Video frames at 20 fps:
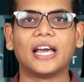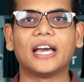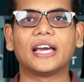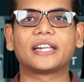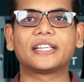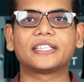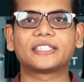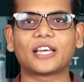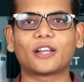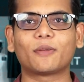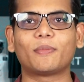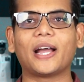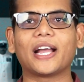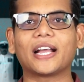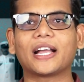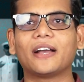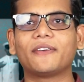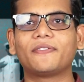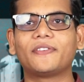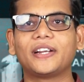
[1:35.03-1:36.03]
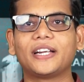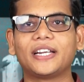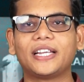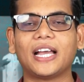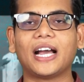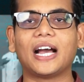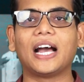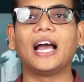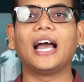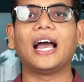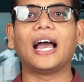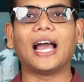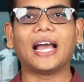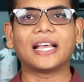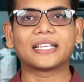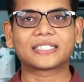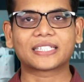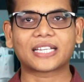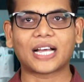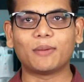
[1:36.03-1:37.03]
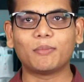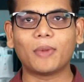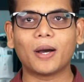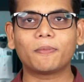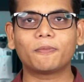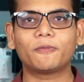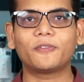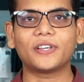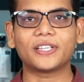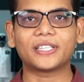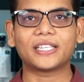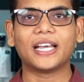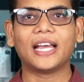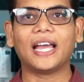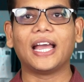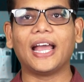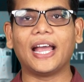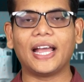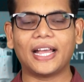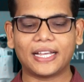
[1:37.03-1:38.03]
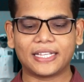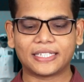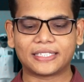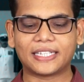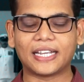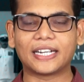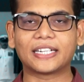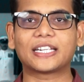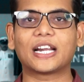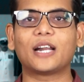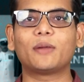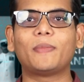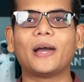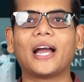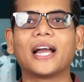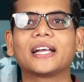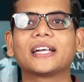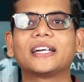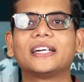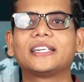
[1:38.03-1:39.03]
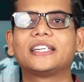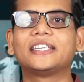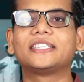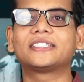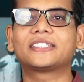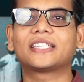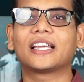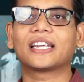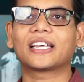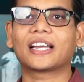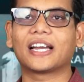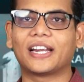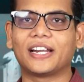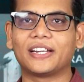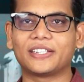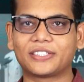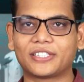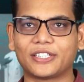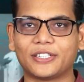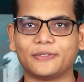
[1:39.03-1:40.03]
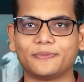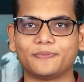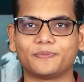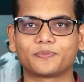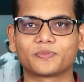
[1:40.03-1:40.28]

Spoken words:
Reserve Bank of India has come up with a central bank digital currency.